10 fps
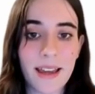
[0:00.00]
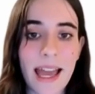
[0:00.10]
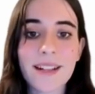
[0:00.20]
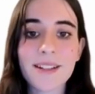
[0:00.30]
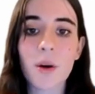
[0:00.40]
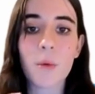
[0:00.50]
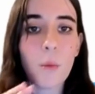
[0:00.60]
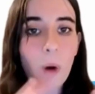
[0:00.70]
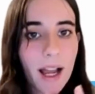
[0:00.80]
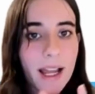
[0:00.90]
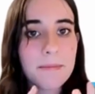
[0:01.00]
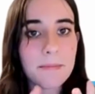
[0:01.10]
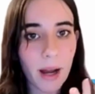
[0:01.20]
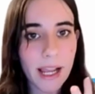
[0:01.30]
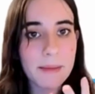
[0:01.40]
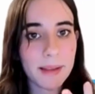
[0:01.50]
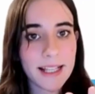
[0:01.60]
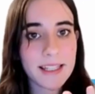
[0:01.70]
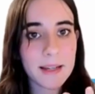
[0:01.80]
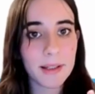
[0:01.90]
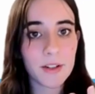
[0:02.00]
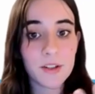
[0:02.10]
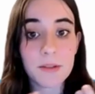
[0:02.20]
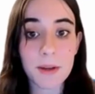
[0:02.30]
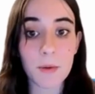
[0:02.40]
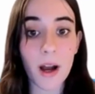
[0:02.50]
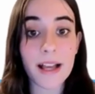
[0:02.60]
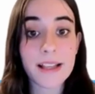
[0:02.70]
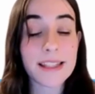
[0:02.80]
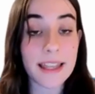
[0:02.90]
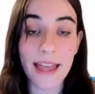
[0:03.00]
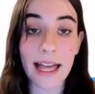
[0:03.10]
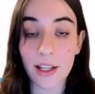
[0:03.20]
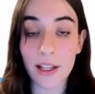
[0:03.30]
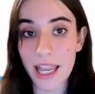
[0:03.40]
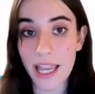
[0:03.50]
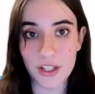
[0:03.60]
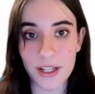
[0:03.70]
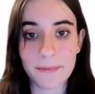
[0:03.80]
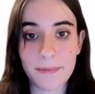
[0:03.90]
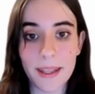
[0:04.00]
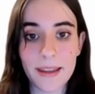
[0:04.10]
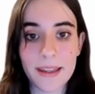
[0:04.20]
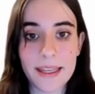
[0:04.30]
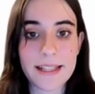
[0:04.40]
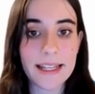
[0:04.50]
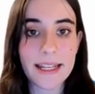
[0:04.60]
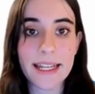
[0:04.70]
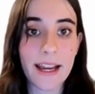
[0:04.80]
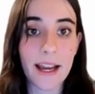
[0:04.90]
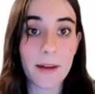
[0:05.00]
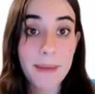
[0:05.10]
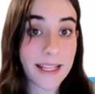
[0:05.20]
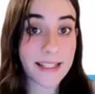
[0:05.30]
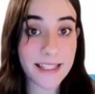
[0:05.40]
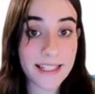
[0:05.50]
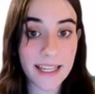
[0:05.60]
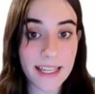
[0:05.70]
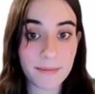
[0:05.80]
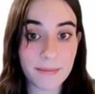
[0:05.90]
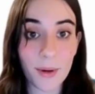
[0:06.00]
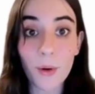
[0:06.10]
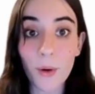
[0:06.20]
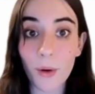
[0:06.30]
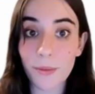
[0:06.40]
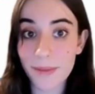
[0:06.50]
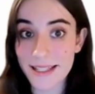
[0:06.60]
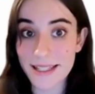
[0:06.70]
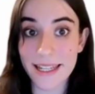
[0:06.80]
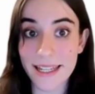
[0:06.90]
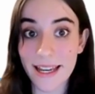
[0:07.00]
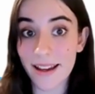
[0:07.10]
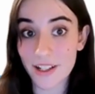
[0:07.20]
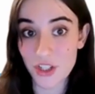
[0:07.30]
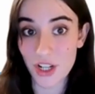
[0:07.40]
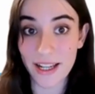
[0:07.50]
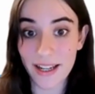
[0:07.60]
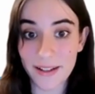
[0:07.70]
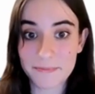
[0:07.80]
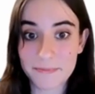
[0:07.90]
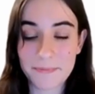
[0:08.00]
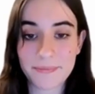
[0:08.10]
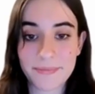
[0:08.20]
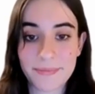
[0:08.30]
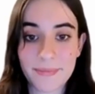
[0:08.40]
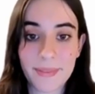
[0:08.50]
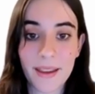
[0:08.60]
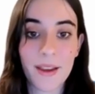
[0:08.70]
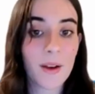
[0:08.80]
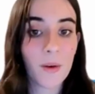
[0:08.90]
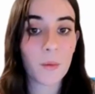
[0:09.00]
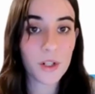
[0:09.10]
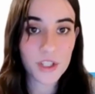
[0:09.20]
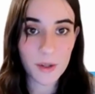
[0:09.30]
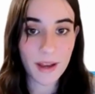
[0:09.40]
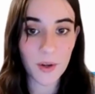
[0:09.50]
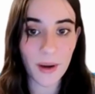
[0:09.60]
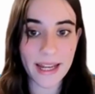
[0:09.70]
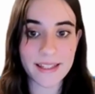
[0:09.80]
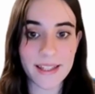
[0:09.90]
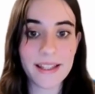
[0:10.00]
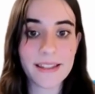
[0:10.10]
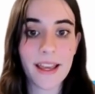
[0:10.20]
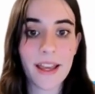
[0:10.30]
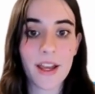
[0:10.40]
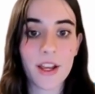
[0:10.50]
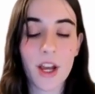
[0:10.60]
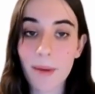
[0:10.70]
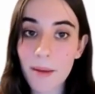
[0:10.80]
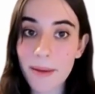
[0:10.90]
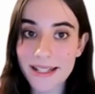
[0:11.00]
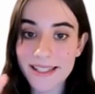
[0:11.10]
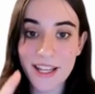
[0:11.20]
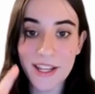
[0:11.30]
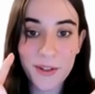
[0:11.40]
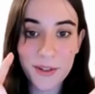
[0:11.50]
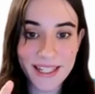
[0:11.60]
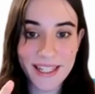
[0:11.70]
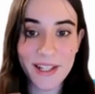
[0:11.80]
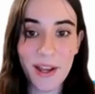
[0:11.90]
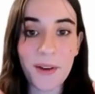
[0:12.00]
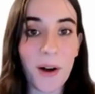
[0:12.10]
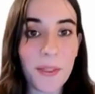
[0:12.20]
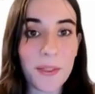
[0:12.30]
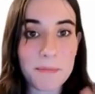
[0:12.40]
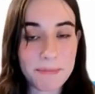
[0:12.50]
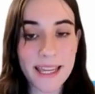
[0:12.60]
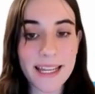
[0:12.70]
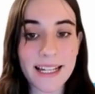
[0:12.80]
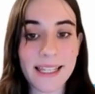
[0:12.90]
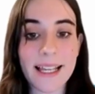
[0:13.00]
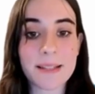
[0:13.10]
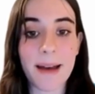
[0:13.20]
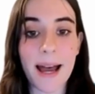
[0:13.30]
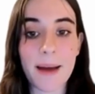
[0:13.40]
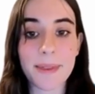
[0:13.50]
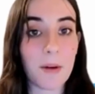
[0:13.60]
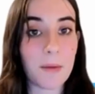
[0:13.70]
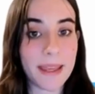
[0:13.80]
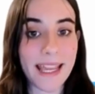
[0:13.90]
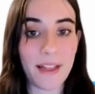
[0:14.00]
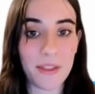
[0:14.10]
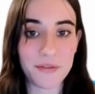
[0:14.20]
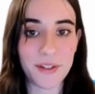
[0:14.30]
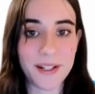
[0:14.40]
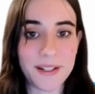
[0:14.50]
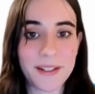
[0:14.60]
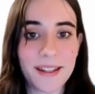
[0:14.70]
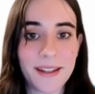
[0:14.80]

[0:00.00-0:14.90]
And why might plastic pollution be worse in that location? Is it near a big city, or is it near a gyre? Once you have your answers, come up and stick your sticky note on the big class map that will be at the front.